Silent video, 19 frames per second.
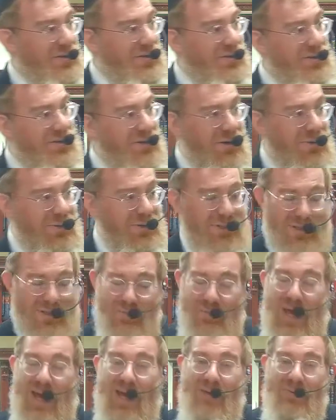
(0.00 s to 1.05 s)
go into the
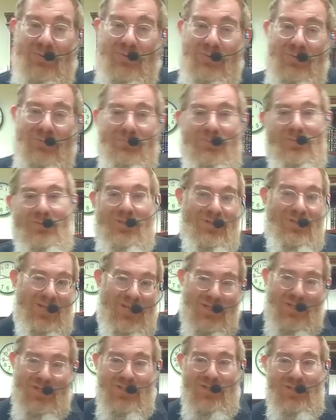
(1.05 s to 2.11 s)
back room, to the
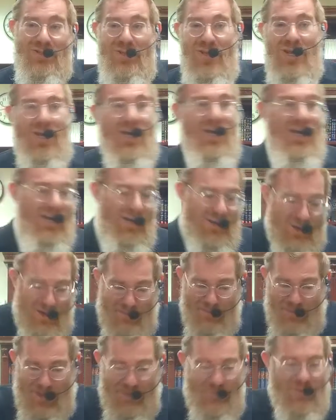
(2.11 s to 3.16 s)
kitchen, and
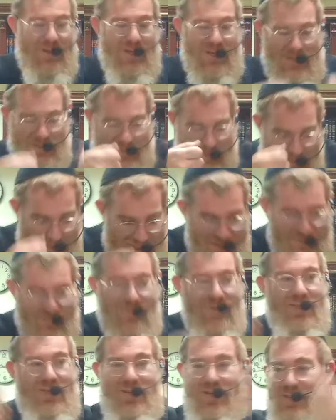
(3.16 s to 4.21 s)
come out and give
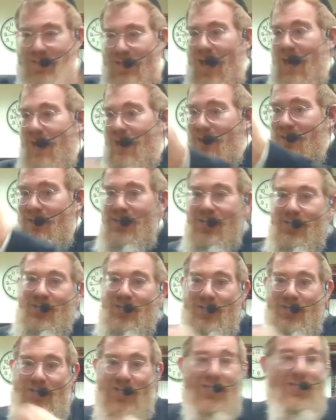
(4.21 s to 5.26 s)
the exact dish
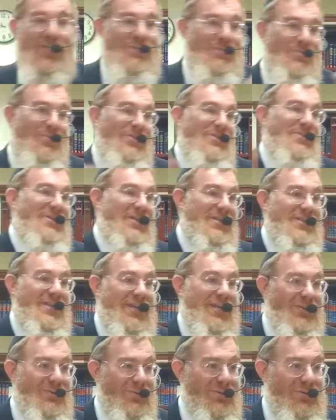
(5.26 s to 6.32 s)
to each person as they
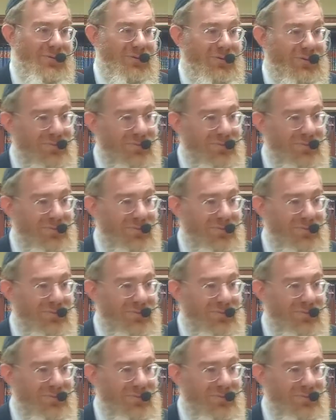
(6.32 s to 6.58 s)
had ordered.